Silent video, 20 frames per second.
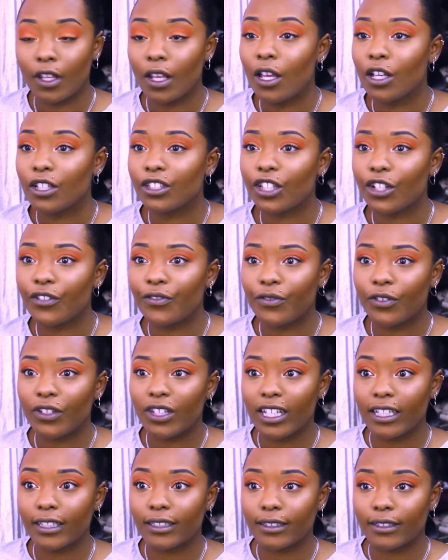So for
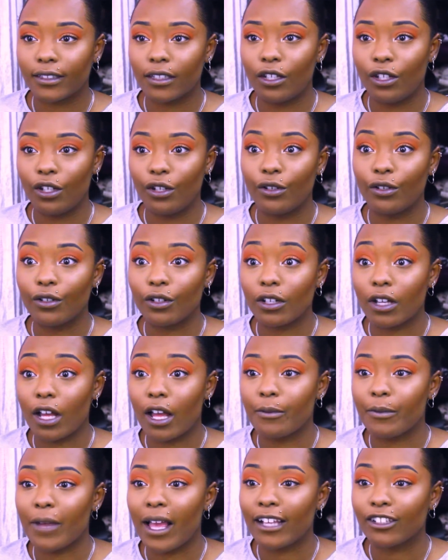this look,
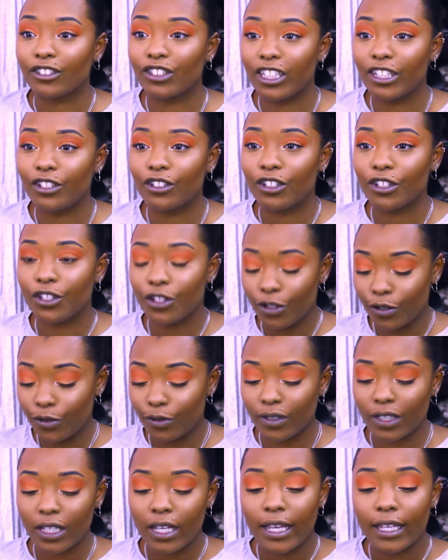I'm actually going to
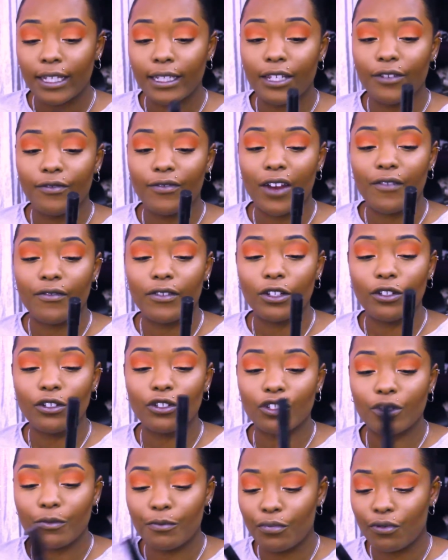use the
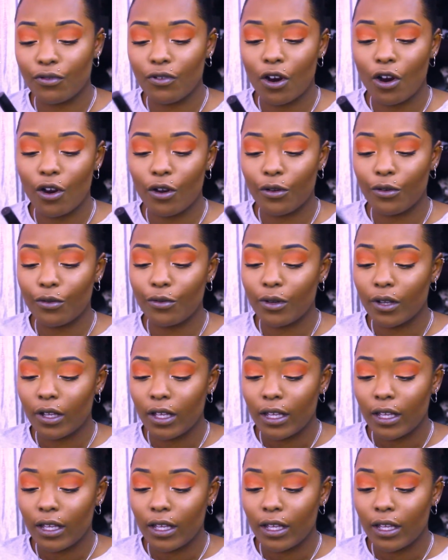Revolution Pro.